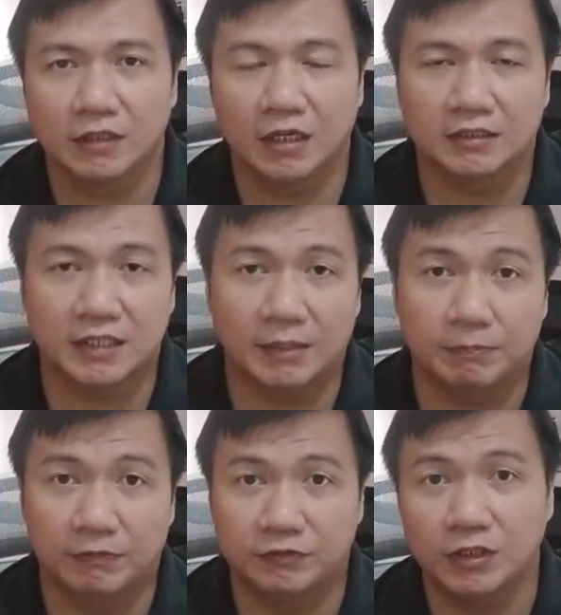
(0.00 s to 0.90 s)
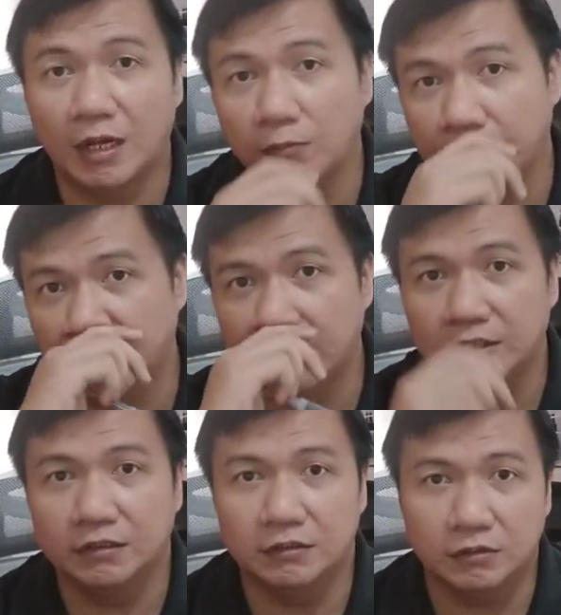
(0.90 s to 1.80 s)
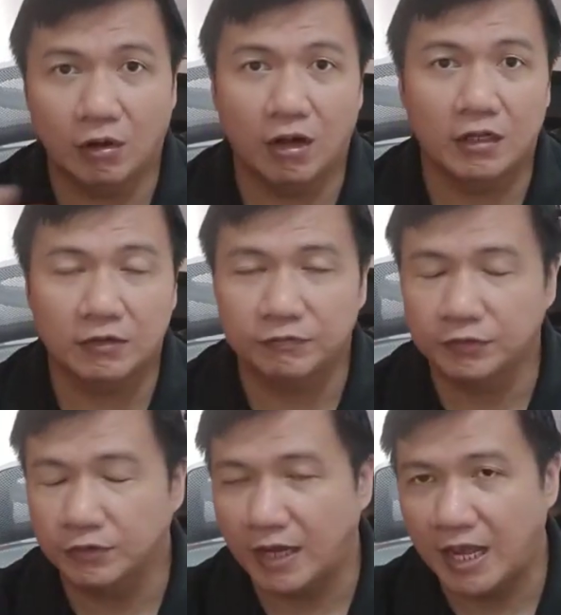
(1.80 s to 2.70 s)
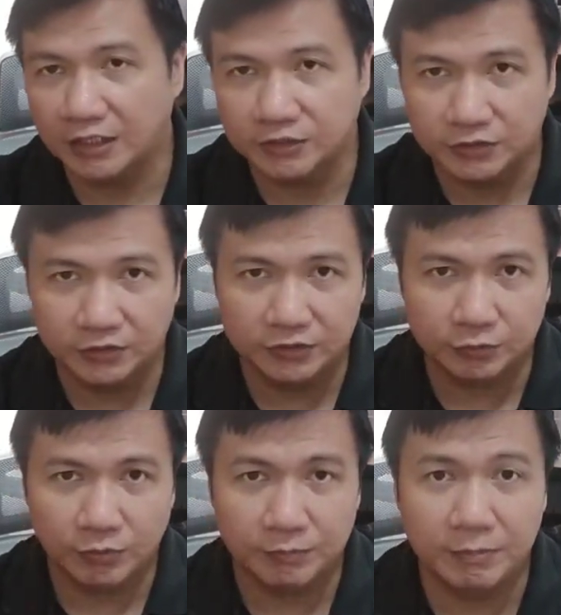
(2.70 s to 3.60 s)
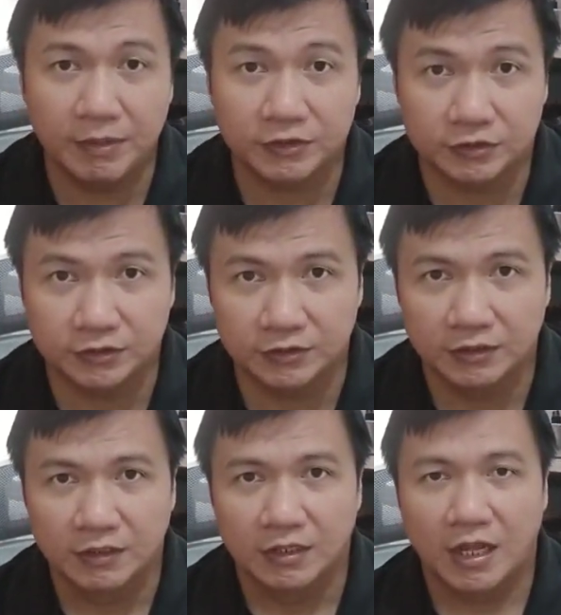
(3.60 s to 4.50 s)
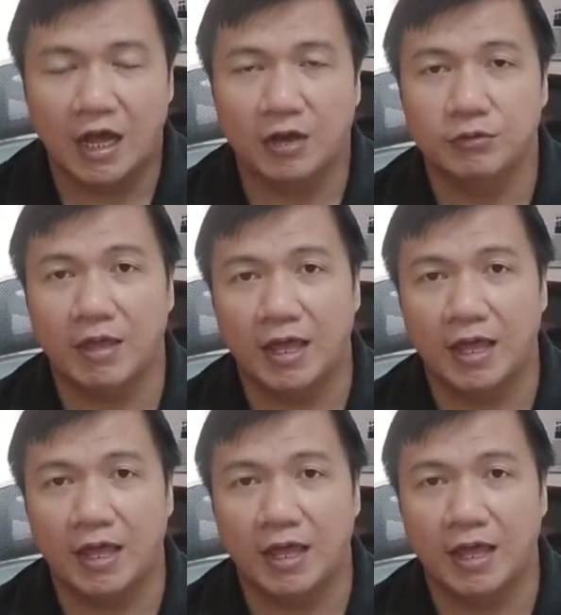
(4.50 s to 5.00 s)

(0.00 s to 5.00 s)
type of job wherein all of your actions will be measured, how you